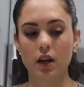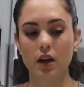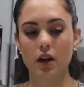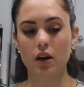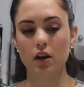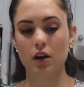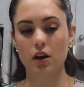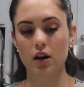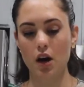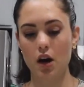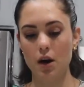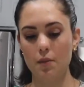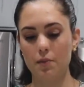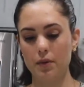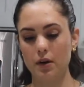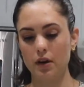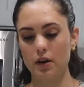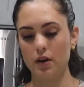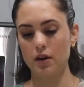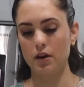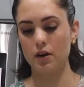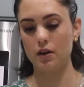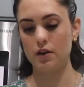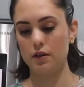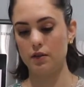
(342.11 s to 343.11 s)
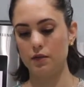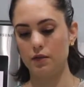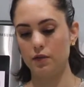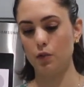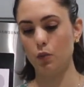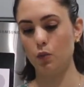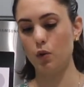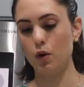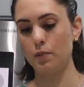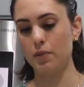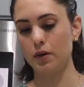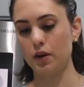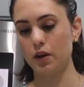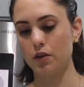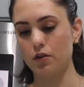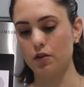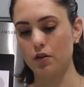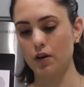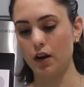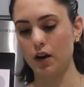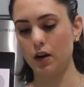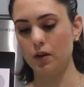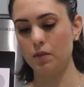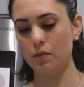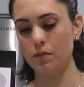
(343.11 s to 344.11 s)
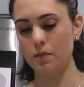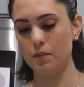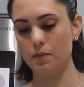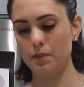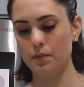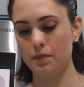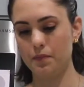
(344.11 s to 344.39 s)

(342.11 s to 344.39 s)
a cup of whipping cream.